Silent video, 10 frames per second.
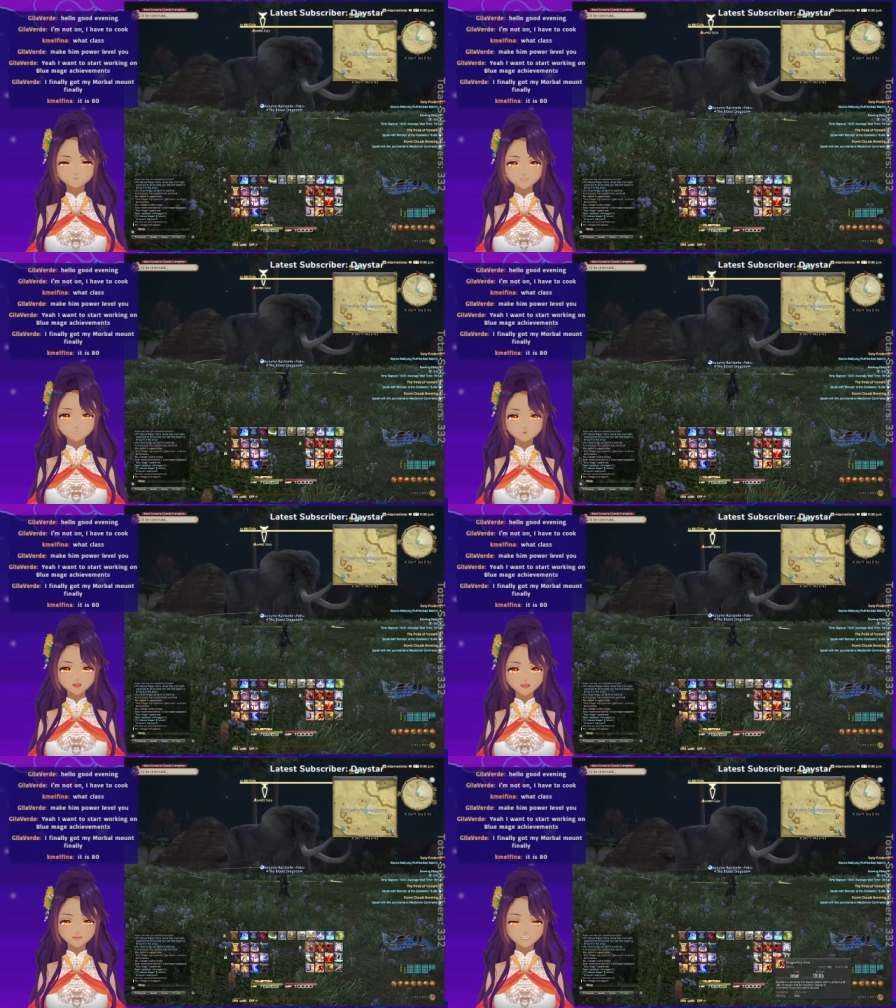That's what
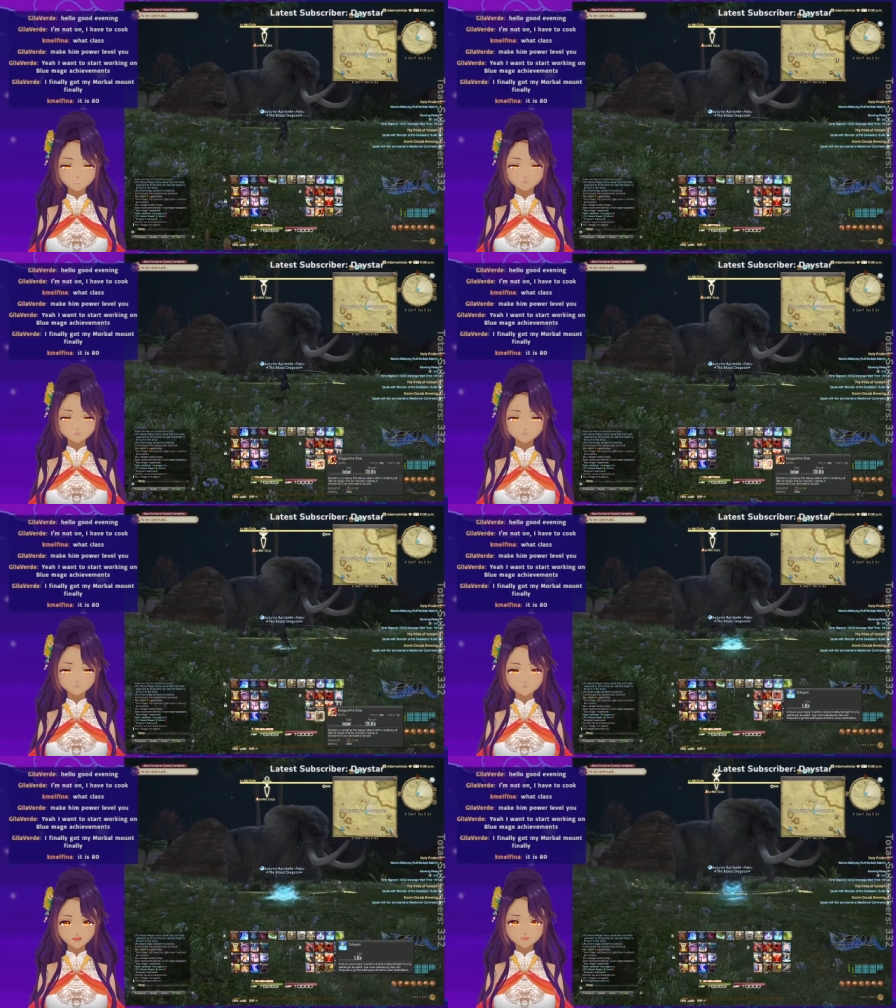I have.
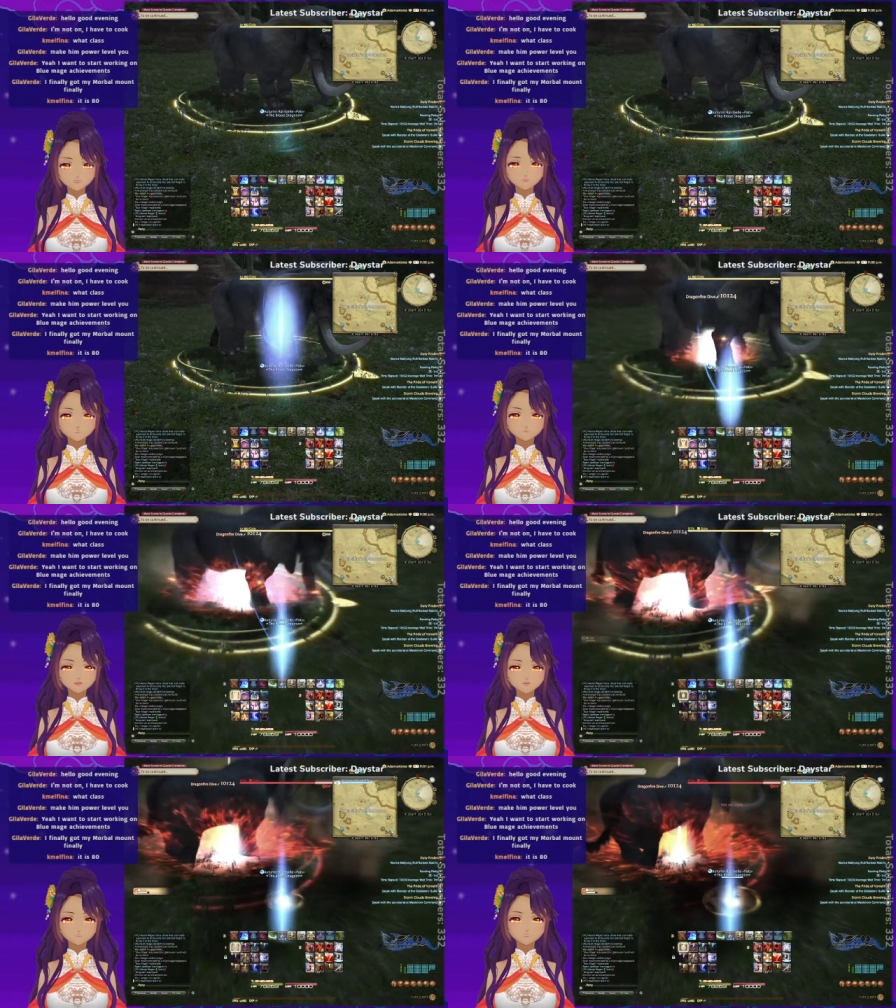And I love
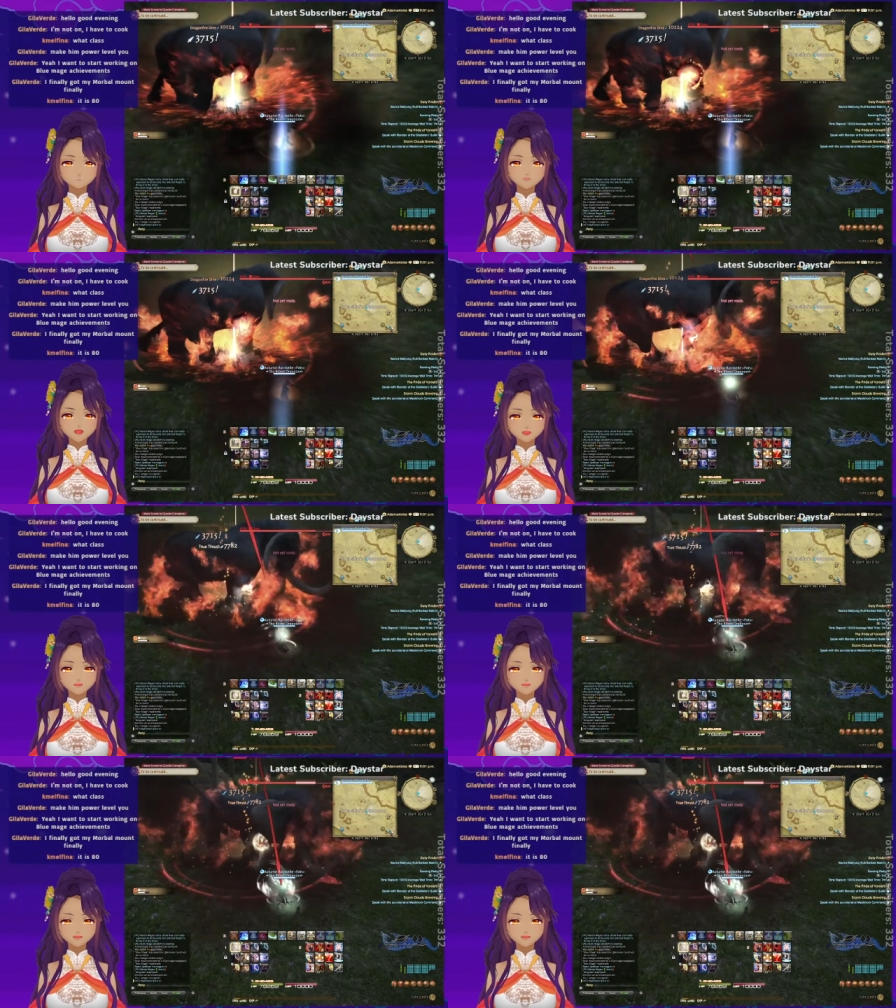PD.